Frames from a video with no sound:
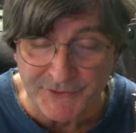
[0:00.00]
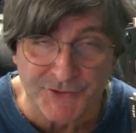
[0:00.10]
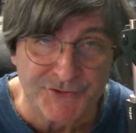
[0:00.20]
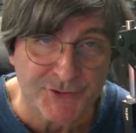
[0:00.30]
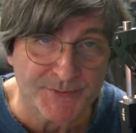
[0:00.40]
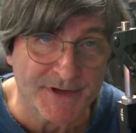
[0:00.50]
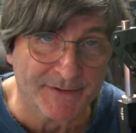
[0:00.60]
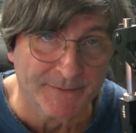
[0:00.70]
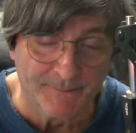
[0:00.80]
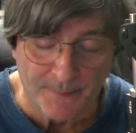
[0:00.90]
YouTube
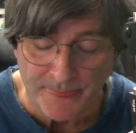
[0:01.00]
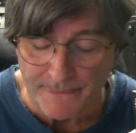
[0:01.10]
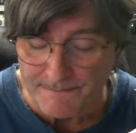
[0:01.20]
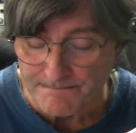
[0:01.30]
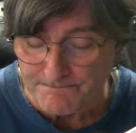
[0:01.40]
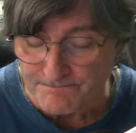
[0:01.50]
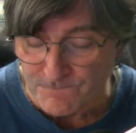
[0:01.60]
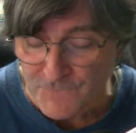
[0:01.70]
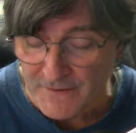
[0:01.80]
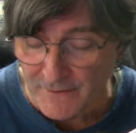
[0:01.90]
channel.
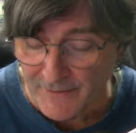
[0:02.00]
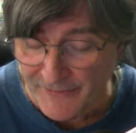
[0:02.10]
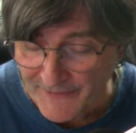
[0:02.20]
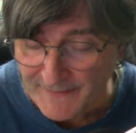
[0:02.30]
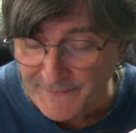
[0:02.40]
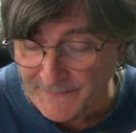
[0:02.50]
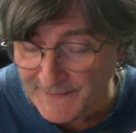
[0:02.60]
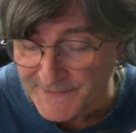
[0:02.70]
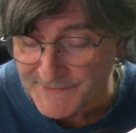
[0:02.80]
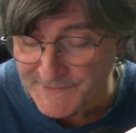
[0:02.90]
And I think the
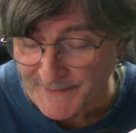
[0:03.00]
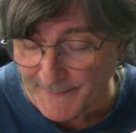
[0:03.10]
next